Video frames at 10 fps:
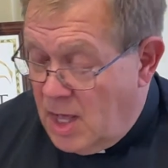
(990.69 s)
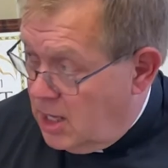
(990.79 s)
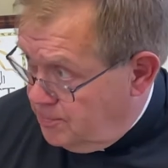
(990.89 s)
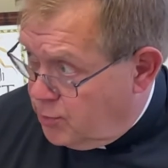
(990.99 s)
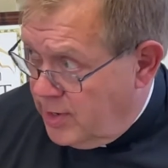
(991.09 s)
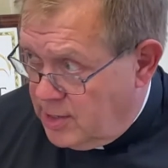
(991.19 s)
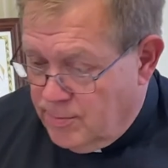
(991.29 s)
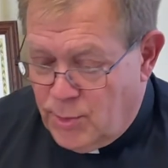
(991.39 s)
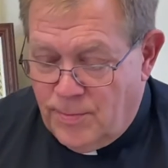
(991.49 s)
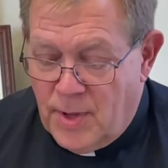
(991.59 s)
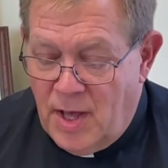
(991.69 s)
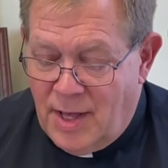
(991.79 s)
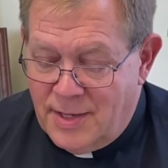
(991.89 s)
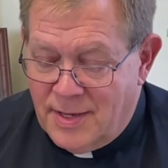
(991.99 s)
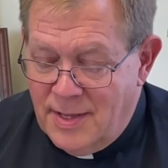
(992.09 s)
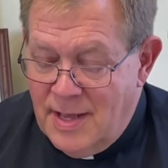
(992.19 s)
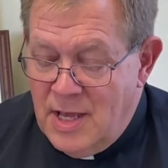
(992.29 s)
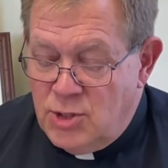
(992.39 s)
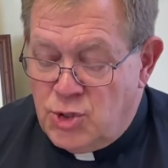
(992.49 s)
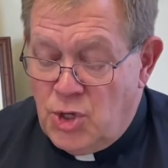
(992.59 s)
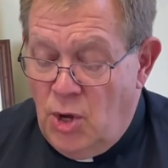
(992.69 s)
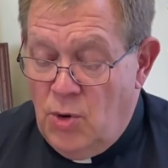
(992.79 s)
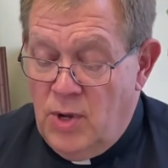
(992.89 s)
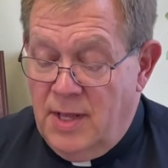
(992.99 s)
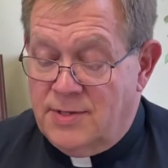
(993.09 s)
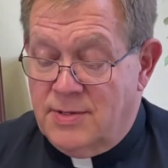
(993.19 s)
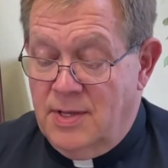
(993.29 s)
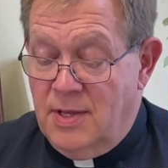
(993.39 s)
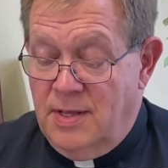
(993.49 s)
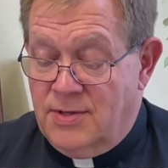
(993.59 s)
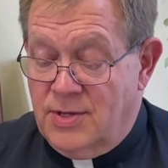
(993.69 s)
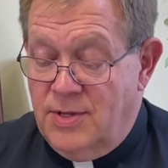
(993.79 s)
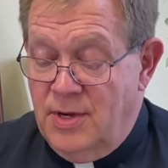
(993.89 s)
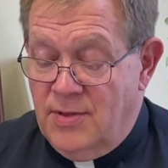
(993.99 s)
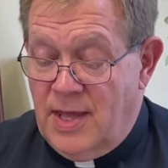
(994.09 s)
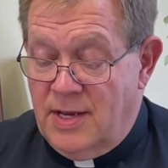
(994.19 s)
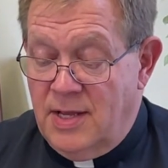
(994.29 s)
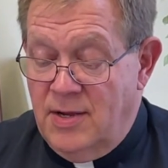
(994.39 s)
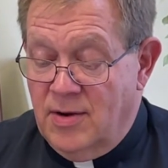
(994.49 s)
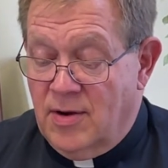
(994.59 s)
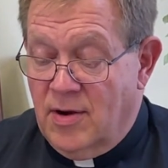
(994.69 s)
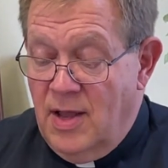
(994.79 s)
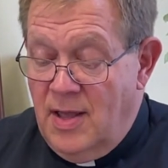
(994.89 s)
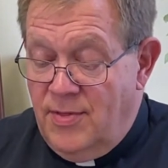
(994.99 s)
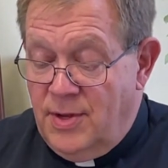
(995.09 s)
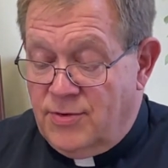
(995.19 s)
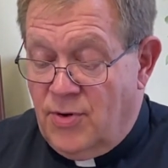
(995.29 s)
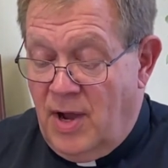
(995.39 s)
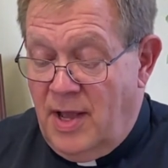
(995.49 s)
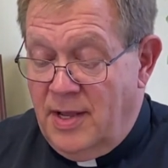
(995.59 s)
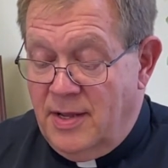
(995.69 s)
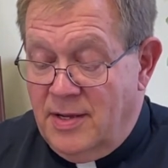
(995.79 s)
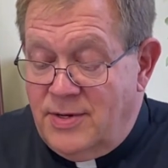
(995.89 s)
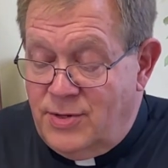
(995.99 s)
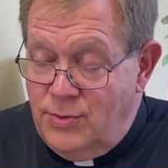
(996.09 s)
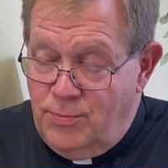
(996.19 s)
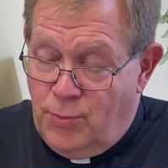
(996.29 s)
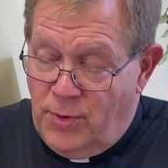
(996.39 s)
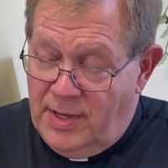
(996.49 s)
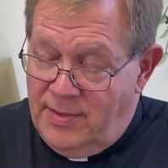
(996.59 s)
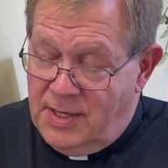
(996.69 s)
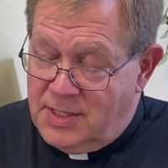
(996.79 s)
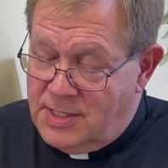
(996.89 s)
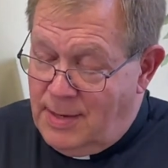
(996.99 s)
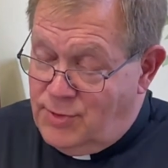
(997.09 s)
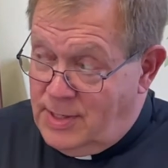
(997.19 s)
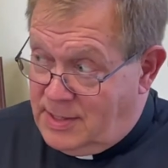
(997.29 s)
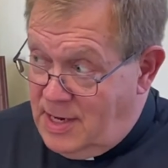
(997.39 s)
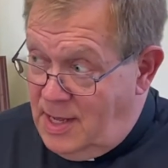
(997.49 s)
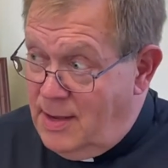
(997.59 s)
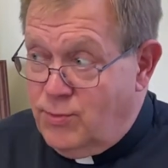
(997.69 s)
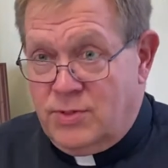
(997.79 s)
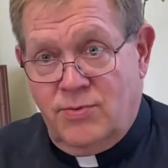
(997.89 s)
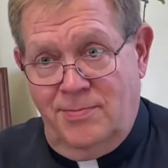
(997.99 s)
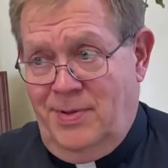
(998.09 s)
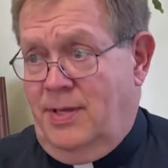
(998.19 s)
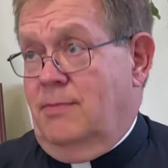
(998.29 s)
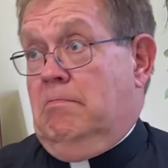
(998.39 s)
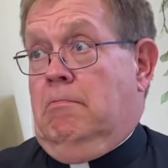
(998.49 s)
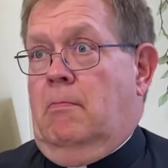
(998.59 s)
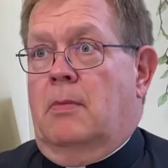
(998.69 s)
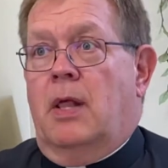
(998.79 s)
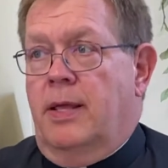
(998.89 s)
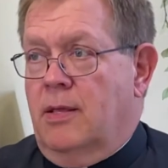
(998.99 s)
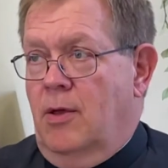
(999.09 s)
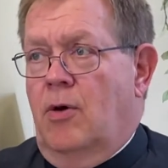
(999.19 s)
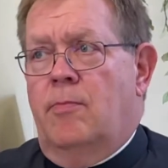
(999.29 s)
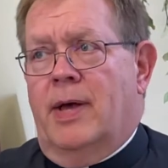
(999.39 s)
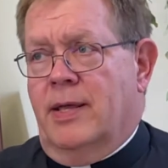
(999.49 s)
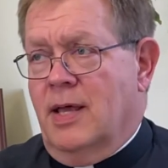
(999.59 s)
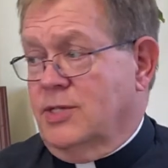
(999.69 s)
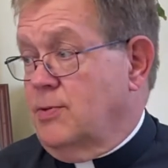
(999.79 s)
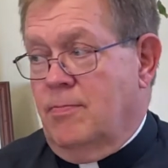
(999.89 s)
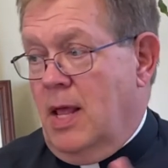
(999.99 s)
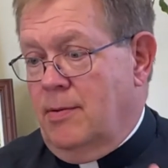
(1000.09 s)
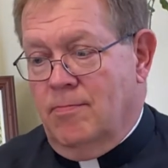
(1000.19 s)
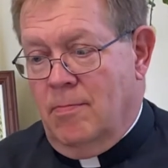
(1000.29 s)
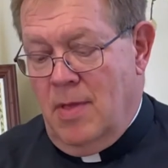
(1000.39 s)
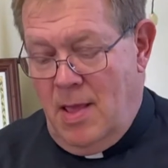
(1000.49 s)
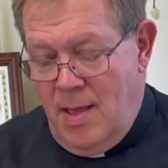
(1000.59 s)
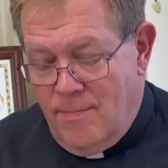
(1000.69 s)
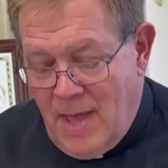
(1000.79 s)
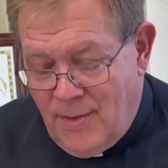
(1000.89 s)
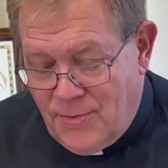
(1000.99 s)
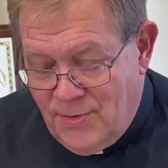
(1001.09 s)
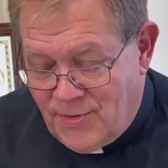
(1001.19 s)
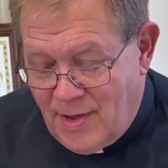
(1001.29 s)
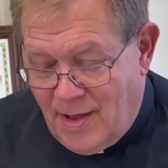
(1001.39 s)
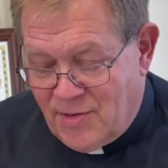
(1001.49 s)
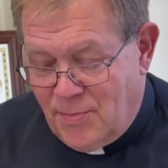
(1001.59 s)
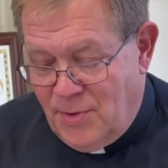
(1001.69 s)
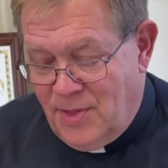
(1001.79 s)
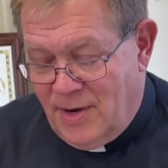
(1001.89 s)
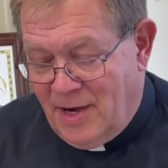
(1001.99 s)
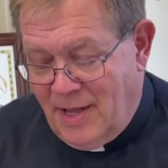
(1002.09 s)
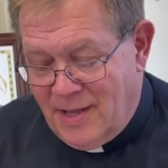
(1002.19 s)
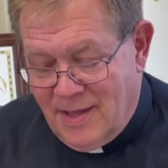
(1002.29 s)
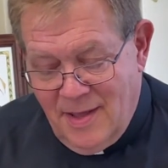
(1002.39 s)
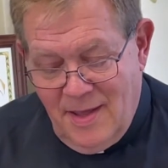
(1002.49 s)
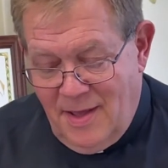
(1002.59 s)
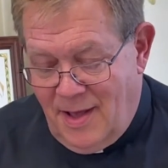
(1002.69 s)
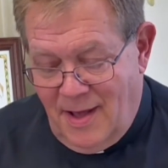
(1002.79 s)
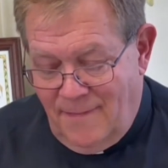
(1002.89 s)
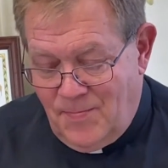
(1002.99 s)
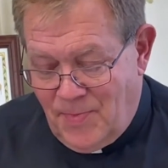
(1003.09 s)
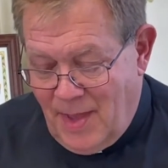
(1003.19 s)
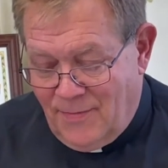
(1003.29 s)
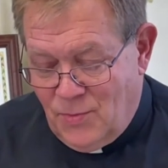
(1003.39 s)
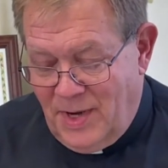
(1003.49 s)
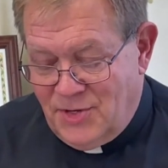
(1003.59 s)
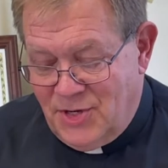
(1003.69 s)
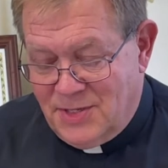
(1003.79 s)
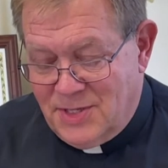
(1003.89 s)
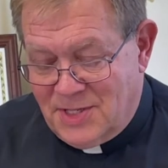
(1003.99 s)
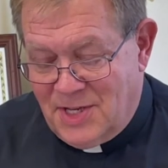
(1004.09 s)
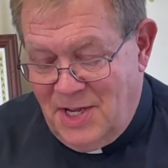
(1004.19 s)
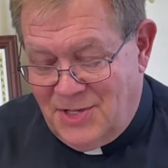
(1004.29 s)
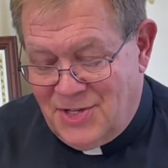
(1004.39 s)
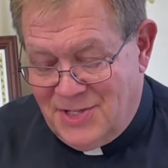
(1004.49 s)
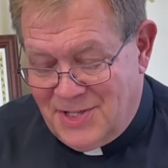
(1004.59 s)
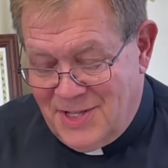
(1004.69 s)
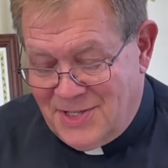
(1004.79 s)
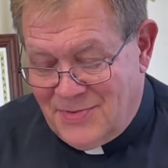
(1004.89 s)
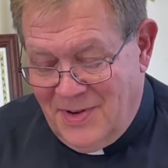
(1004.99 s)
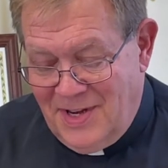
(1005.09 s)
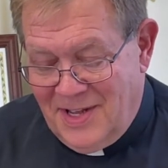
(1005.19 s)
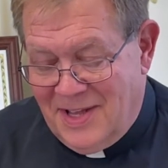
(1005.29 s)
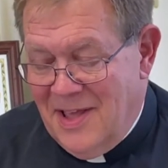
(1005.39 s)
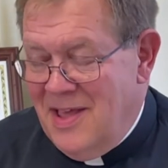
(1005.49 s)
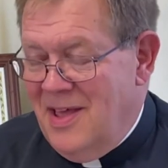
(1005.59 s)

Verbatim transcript: unbreakable bond. So it's it's clear that here they're trying to bring this subject up, which would be like, oh my gosh! In, in uh-huh. Matthew's gospel, they're like, um, when Jesus teaches this reading,